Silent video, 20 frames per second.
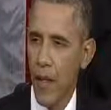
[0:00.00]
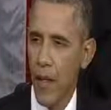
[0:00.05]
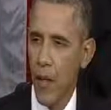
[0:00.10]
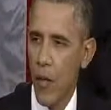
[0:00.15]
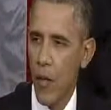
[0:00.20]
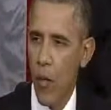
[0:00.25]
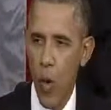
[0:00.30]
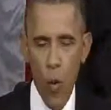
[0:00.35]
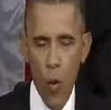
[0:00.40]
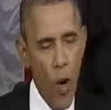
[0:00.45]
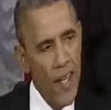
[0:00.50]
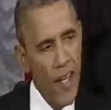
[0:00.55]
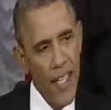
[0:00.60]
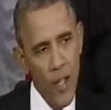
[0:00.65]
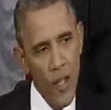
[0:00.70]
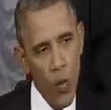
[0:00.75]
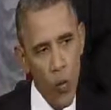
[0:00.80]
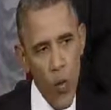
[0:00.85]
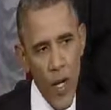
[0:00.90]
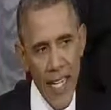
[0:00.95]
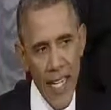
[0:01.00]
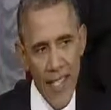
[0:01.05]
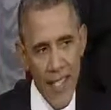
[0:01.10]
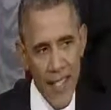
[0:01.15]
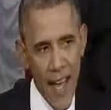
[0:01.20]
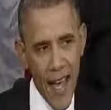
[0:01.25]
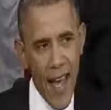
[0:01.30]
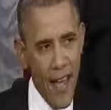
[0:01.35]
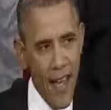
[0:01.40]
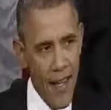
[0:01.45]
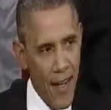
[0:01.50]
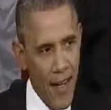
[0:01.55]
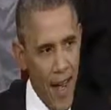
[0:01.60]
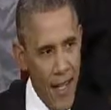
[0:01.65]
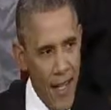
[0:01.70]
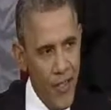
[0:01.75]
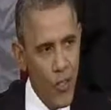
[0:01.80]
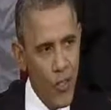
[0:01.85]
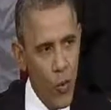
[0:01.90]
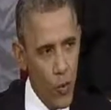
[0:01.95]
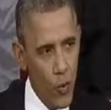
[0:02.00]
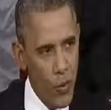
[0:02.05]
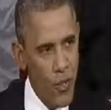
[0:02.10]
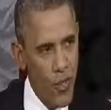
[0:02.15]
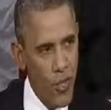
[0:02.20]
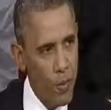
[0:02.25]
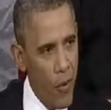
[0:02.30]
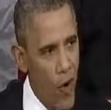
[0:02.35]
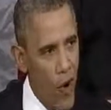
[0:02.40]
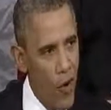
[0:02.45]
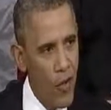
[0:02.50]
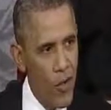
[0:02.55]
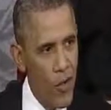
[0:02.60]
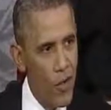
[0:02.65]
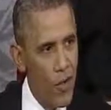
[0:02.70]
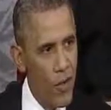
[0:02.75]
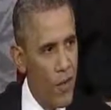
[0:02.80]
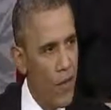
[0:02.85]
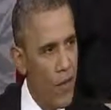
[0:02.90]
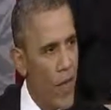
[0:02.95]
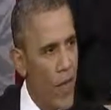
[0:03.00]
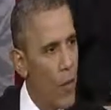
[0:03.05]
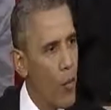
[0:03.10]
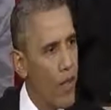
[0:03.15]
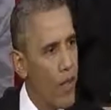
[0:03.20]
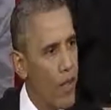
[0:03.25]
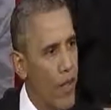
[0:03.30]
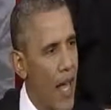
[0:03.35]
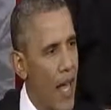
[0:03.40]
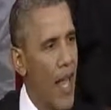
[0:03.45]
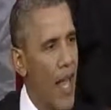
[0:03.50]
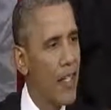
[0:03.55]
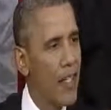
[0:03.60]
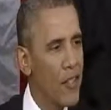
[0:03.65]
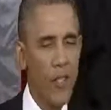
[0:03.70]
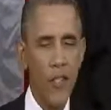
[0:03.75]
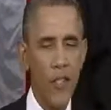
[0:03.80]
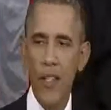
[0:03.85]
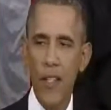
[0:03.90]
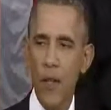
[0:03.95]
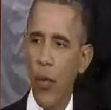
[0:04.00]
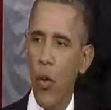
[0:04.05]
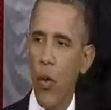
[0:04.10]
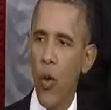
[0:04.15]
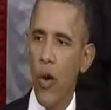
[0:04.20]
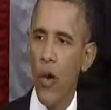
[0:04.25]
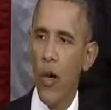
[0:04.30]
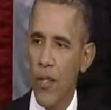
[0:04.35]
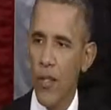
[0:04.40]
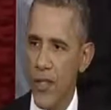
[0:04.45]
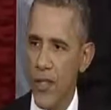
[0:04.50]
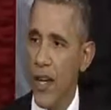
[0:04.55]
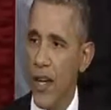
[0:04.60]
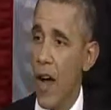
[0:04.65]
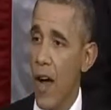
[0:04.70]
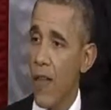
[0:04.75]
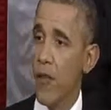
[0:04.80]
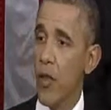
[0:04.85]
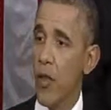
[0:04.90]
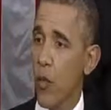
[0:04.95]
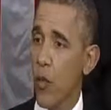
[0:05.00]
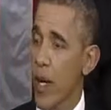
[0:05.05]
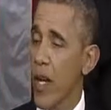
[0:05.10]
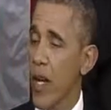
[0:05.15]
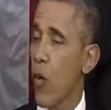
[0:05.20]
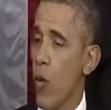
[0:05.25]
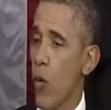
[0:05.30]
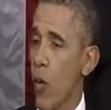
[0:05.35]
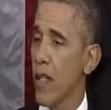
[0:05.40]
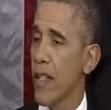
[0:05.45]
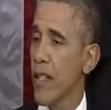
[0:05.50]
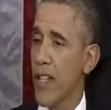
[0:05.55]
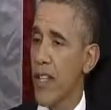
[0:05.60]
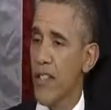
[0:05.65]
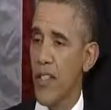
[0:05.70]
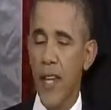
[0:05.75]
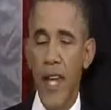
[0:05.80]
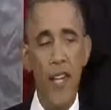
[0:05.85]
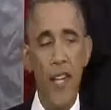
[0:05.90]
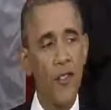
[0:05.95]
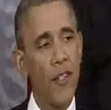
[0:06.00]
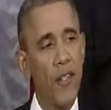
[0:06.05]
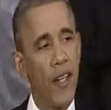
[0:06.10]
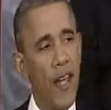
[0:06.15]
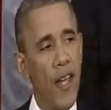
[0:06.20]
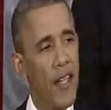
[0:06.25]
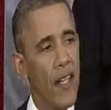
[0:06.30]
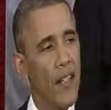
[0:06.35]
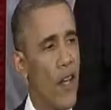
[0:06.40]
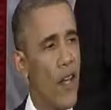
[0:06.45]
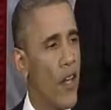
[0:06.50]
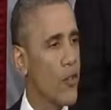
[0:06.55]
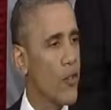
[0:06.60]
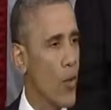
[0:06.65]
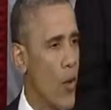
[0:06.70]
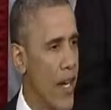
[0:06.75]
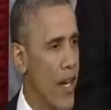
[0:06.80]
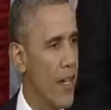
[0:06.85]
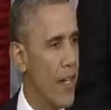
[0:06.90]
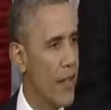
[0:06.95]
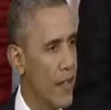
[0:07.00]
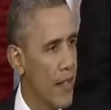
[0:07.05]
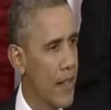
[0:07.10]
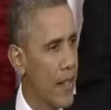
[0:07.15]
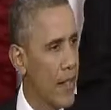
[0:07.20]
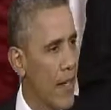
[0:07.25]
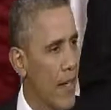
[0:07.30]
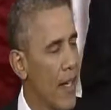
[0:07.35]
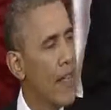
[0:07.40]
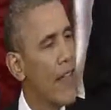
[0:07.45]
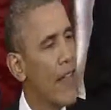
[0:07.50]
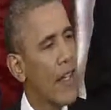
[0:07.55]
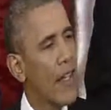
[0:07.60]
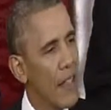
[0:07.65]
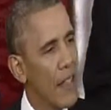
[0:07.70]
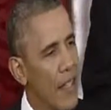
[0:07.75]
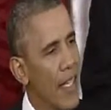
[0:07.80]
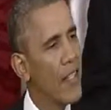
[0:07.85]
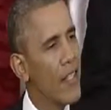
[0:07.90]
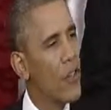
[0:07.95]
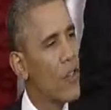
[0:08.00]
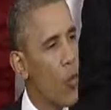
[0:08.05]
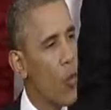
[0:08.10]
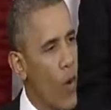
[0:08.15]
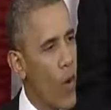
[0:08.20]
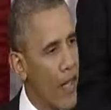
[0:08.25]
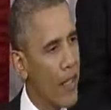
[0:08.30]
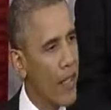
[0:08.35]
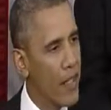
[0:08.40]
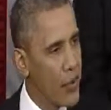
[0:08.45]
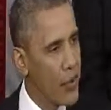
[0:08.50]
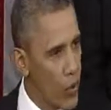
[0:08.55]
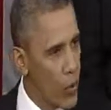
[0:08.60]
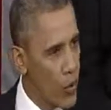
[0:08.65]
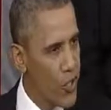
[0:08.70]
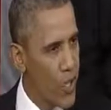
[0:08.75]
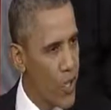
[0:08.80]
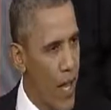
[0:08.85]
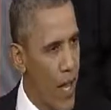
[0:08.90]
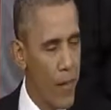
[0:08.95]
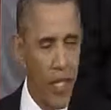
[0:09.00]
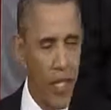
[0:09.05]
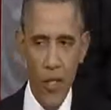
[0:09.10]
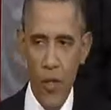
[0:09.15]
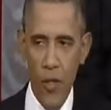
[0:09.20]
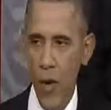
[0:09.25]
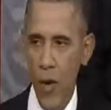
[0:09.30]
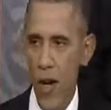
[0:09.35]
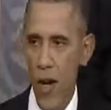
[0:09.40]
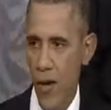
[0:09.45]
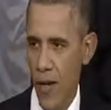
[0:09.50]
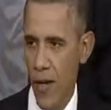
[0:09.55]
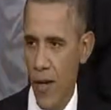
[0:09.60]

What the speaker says: We're working to redesign high schools and partner them with colleges and employers that offer the real-world education and hands-on training that can lead directly to a job and career.